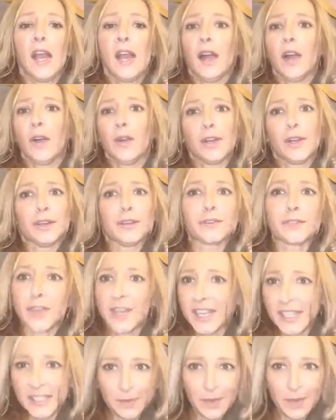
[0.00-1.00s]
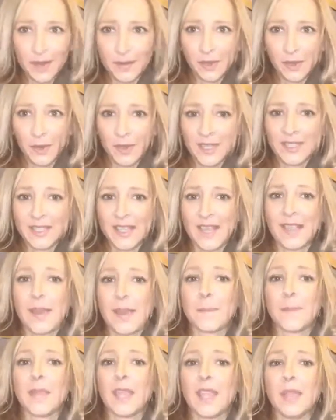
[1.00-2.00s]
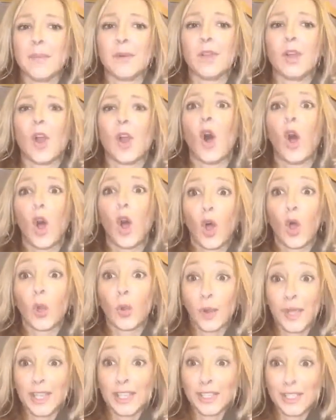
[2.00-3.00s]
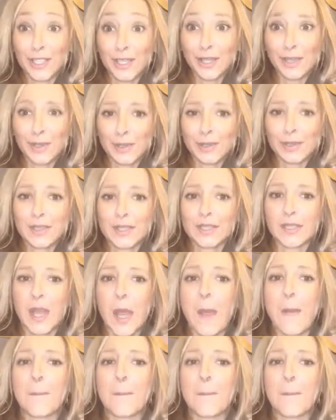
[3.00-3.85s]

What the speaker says: or a phrase, whatever you want to say, that people always use.